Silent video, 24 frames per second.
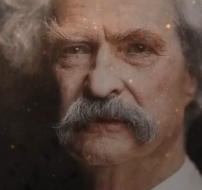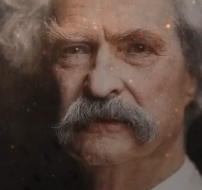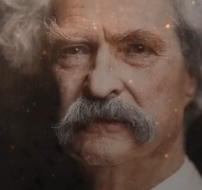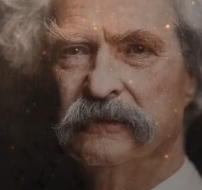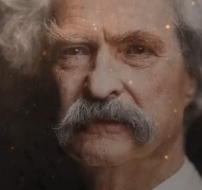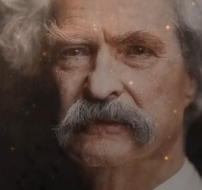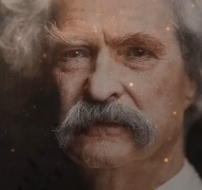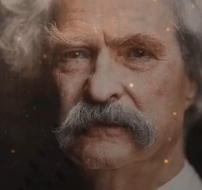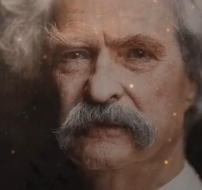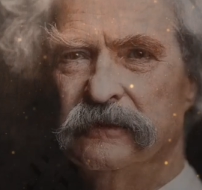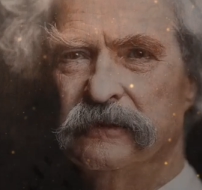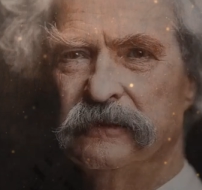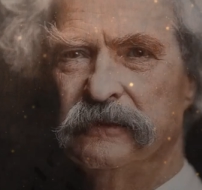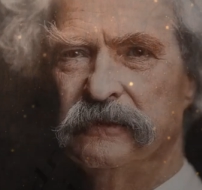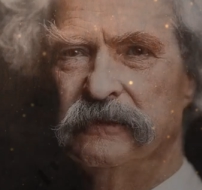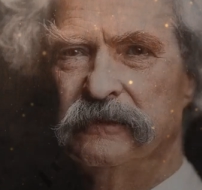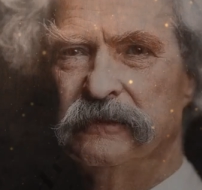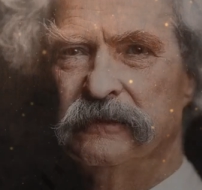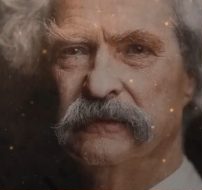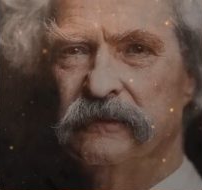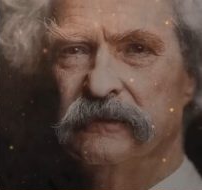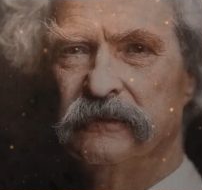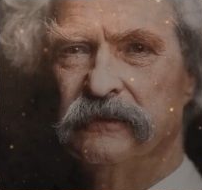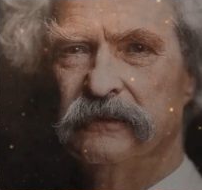
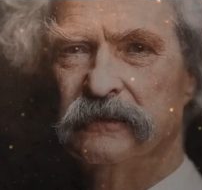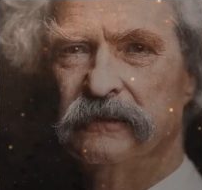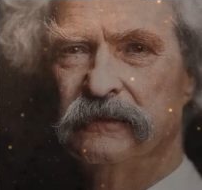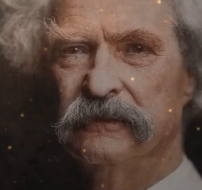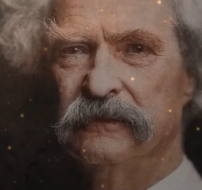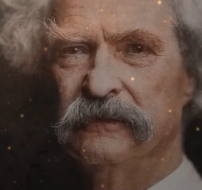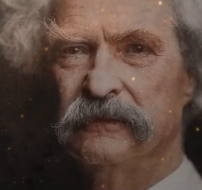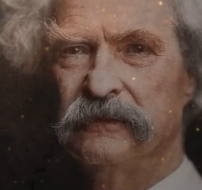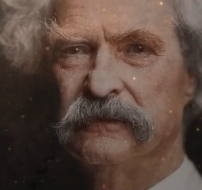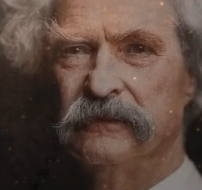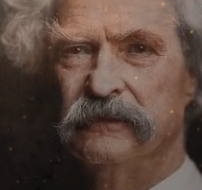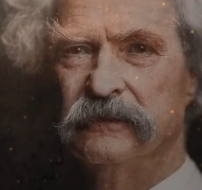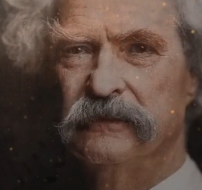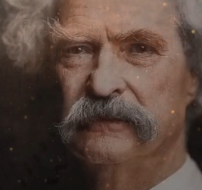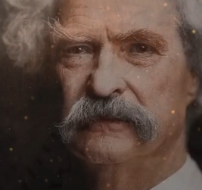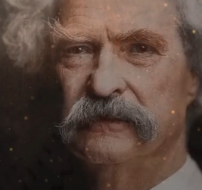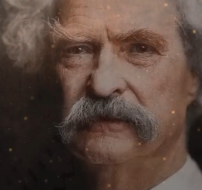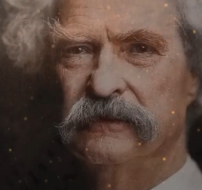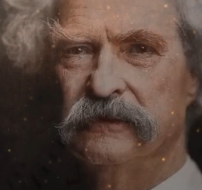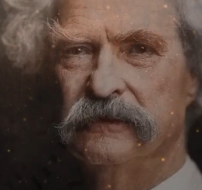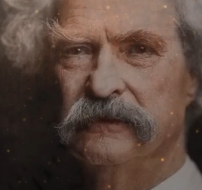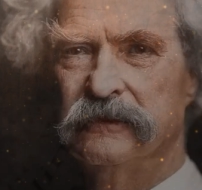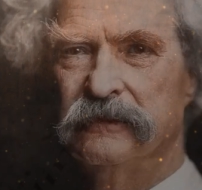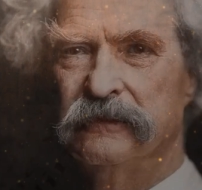
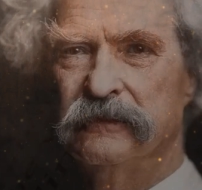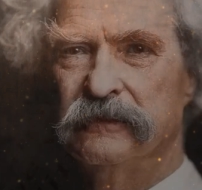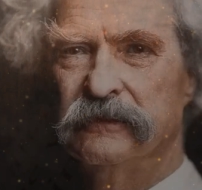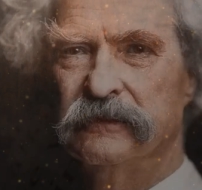(no one is talking)